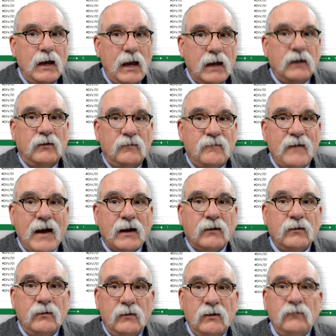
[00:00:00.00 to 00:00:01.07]
And in fact,
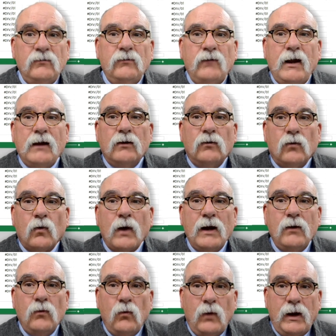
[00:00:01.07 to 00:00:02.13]
this is a
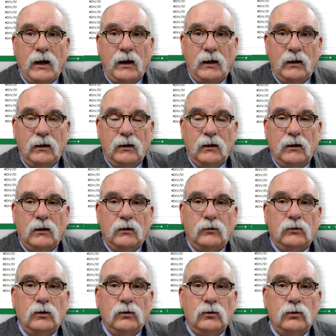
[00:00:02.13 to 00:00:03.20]
great way
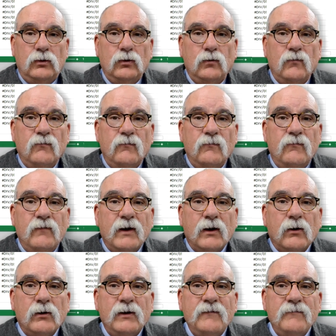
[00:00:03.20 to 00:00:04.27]
to do
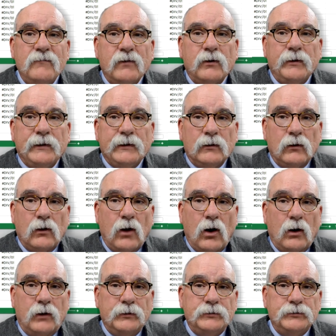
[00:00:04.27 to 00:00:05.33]
very, very
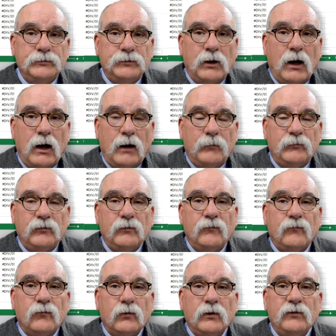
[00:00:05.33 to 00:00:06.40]
large jobs.
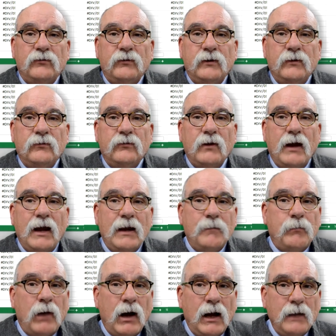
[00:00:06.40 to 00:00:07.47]
For instance, a
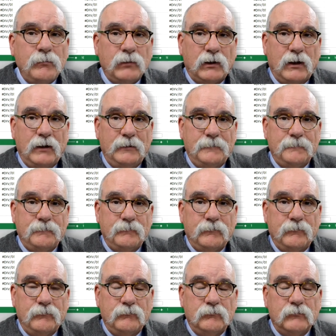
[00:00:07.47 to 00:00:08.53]
pipeline.
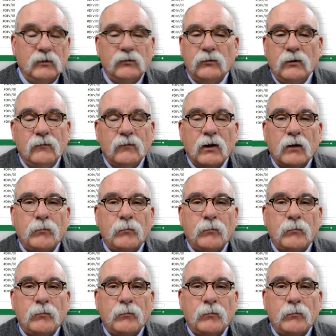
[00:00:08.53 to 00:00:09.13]
Let's say you've got